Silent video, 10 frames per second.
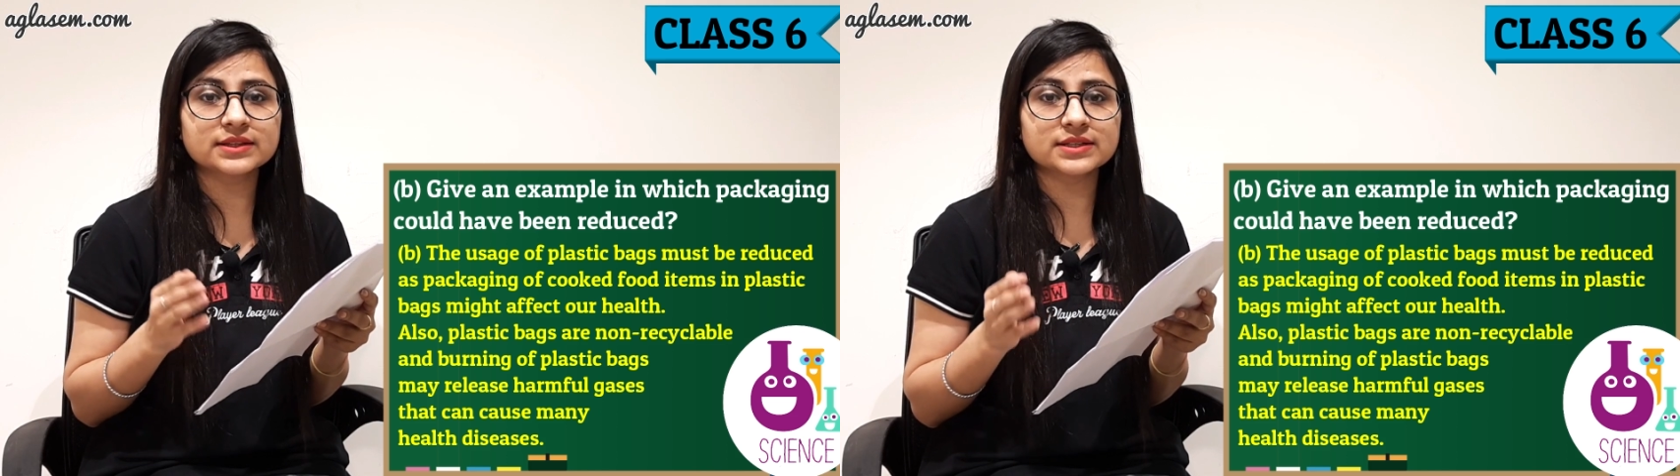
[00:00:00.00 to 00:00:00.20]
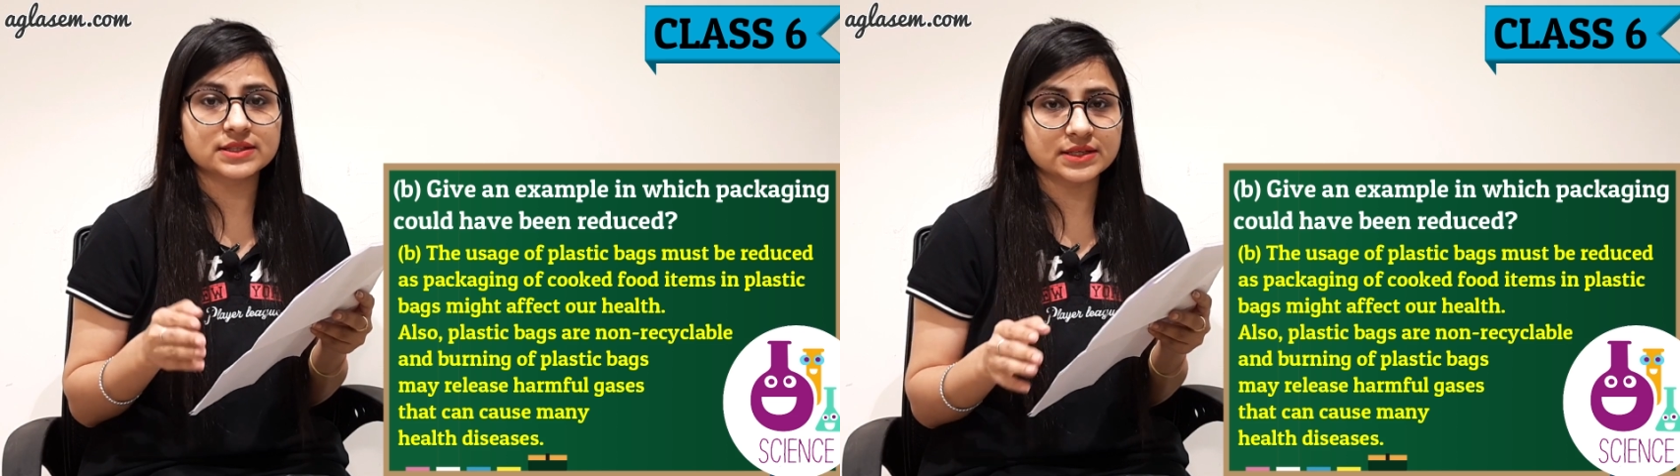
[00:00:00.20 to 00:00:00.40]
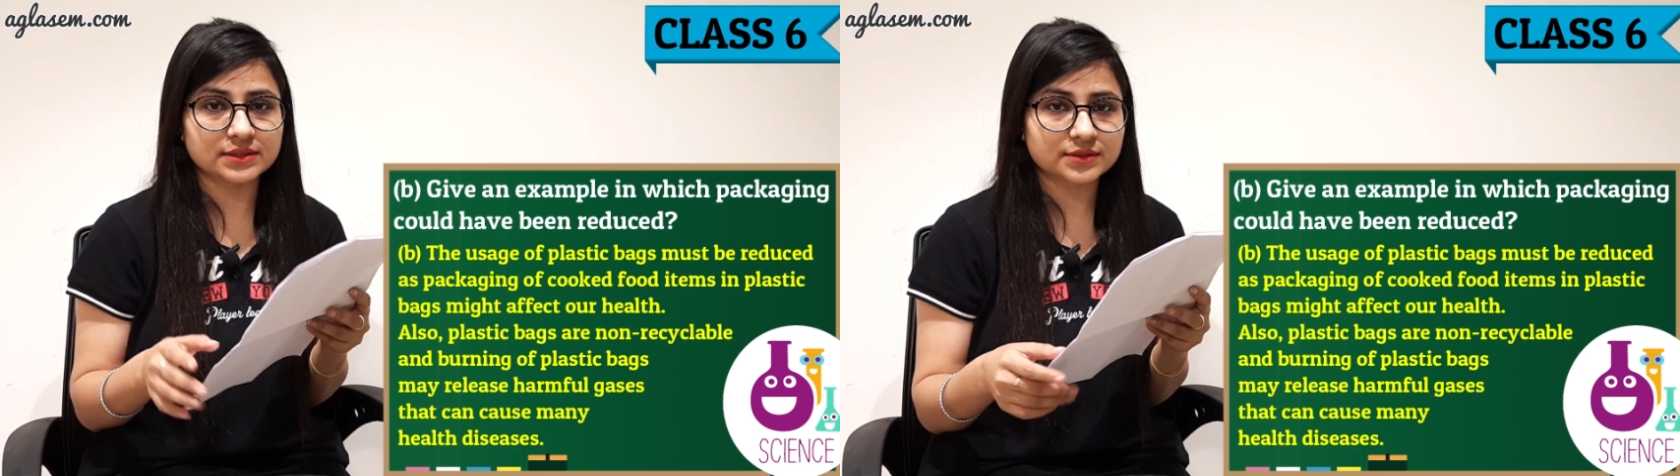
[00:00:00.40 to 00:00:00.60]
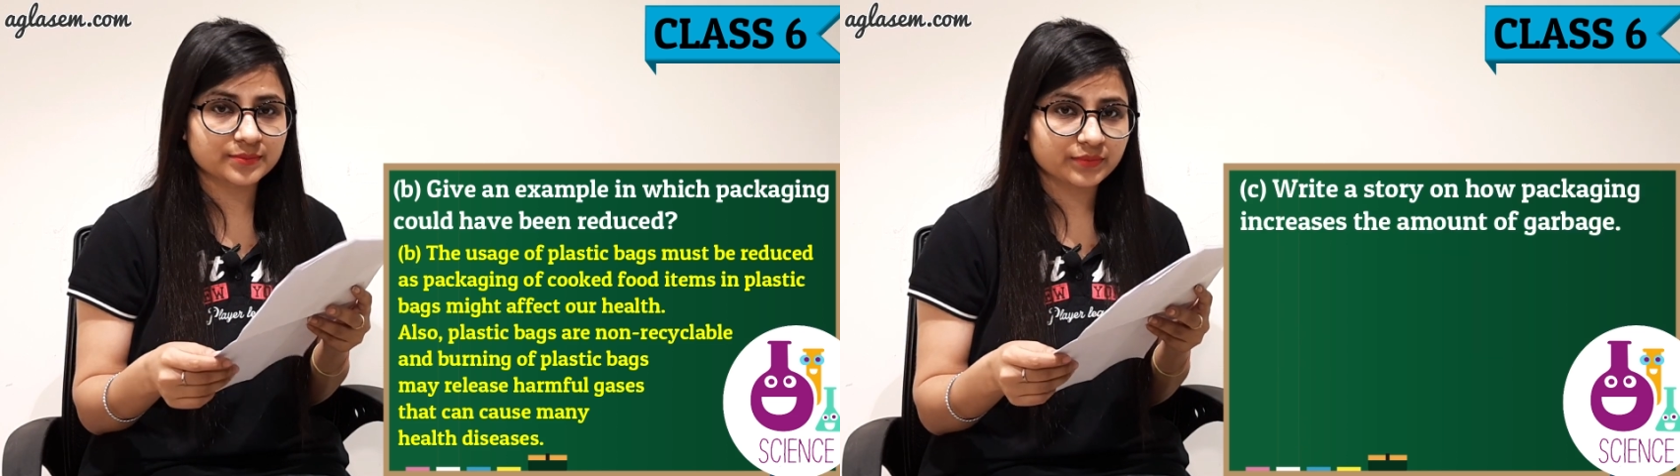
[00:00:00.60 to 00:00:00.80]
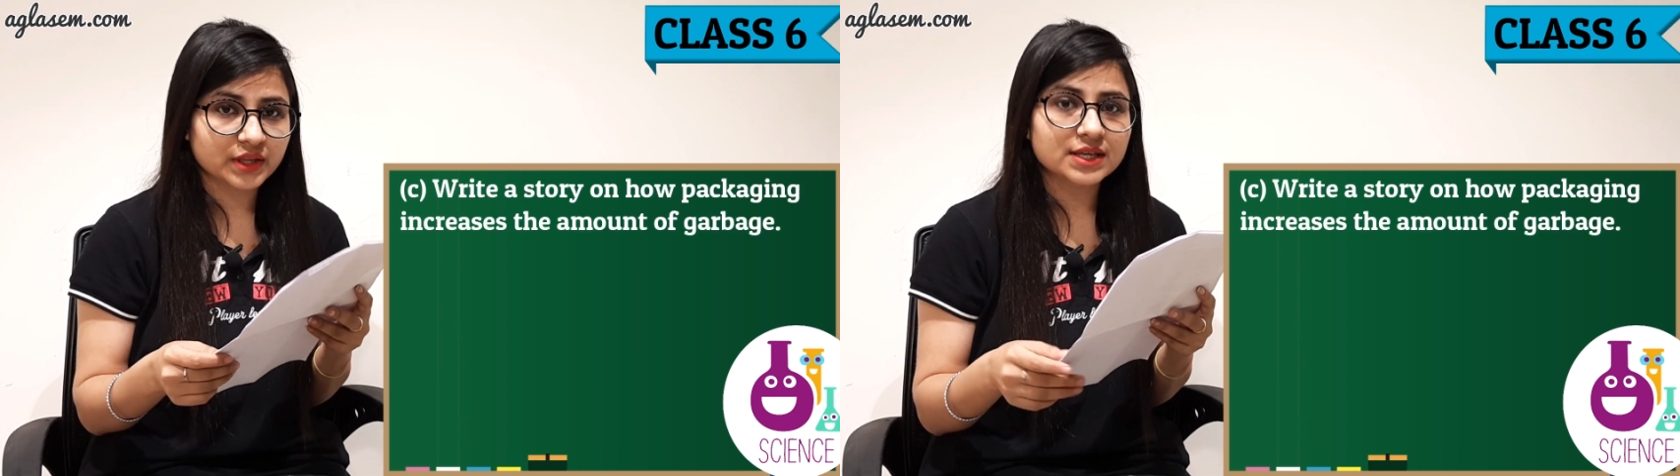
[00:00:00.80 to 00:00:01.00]
diseases.
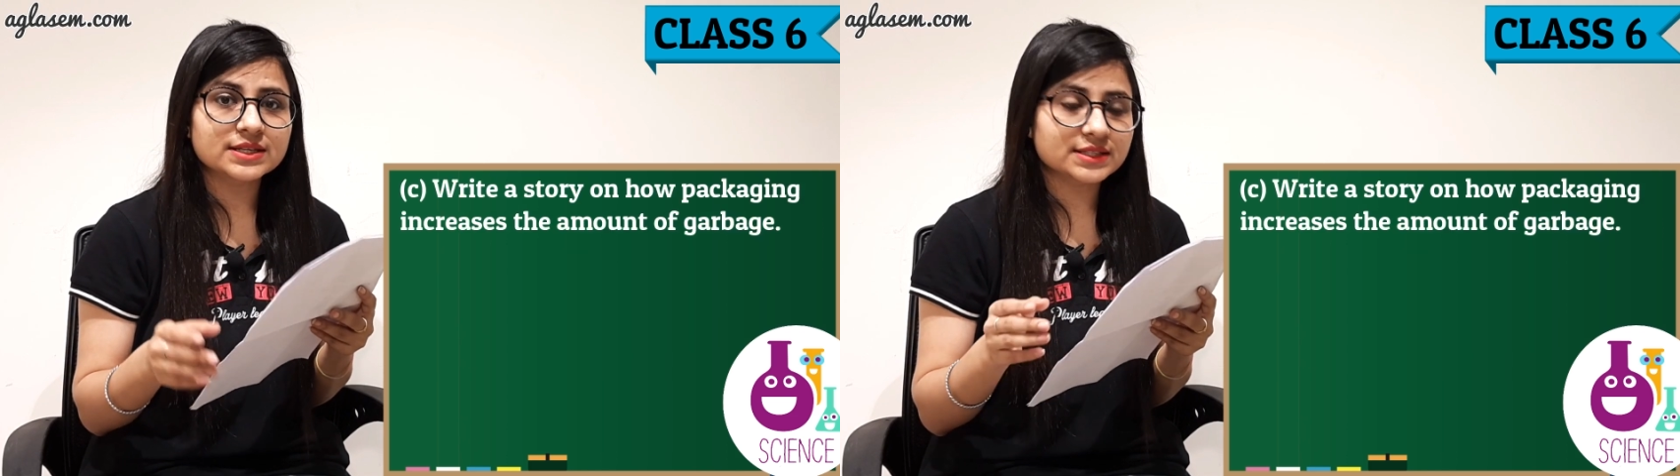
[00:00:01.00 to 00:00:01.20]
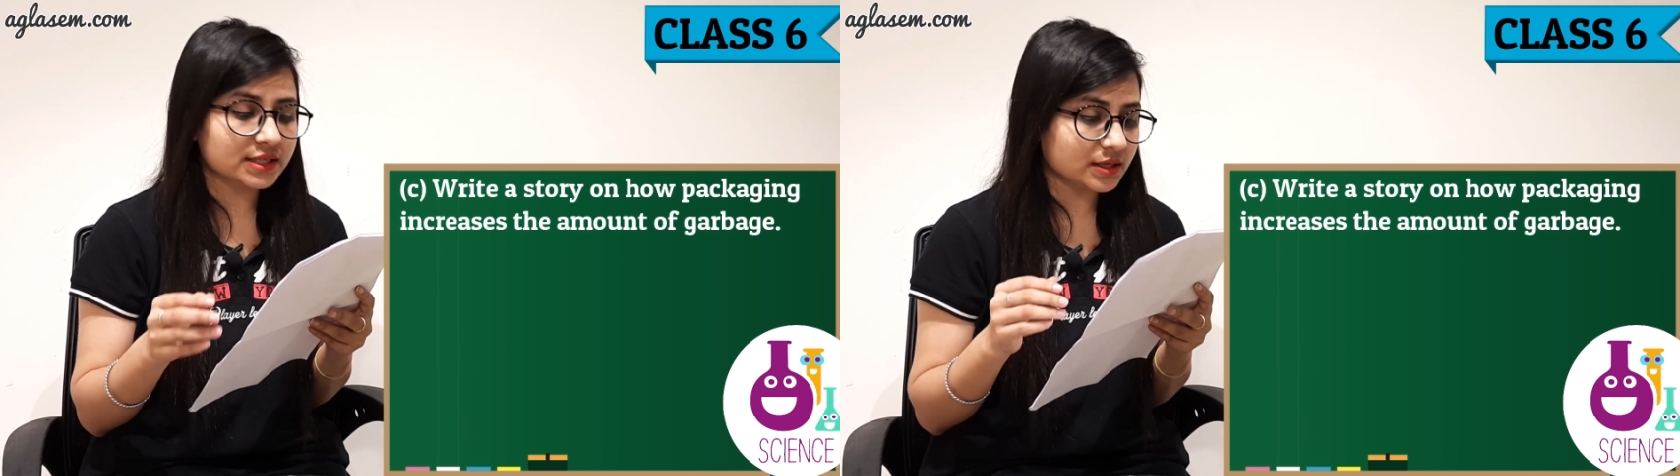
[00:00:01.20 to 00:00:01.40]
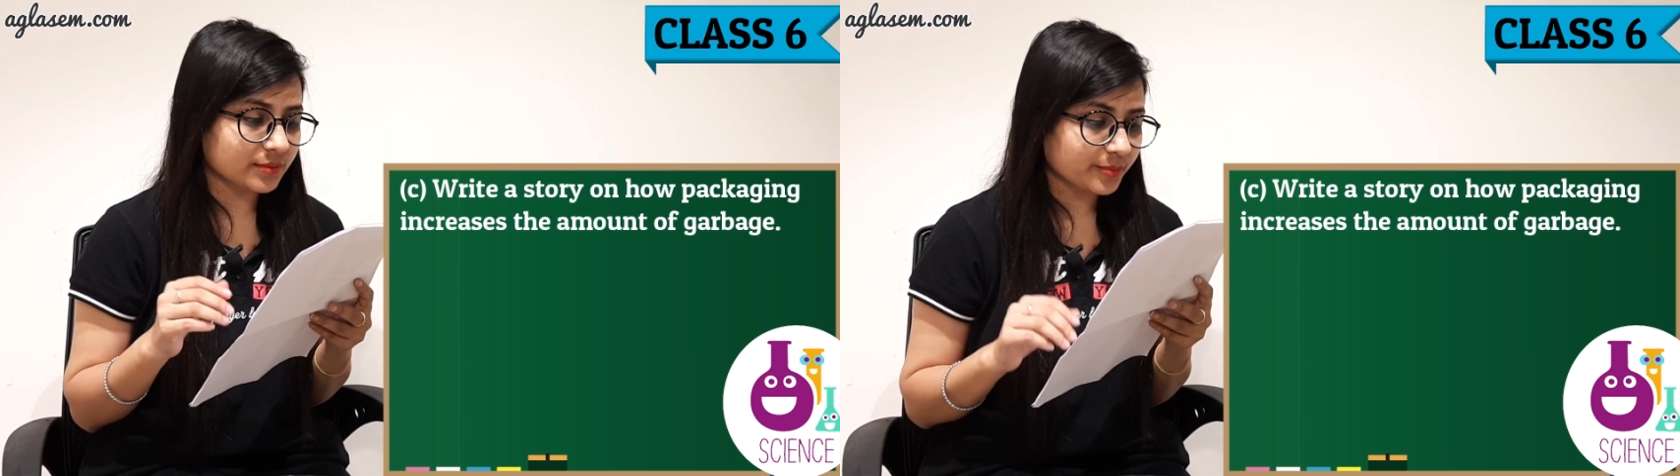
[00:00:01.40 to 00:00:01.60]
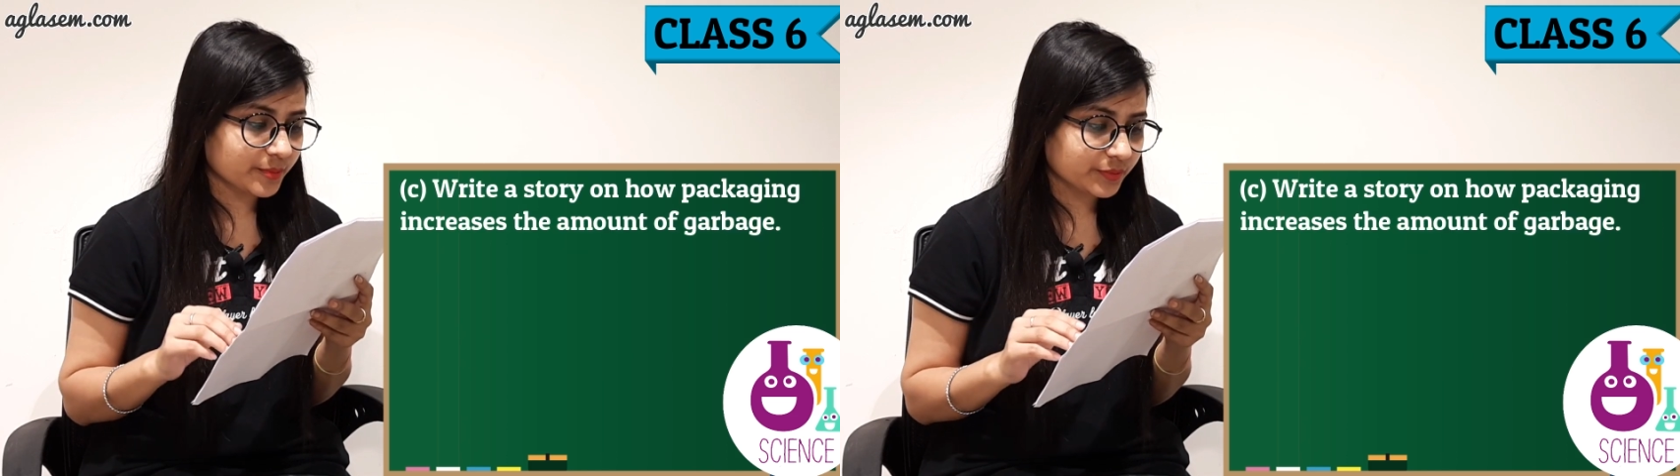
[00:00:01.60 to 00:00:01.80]
C.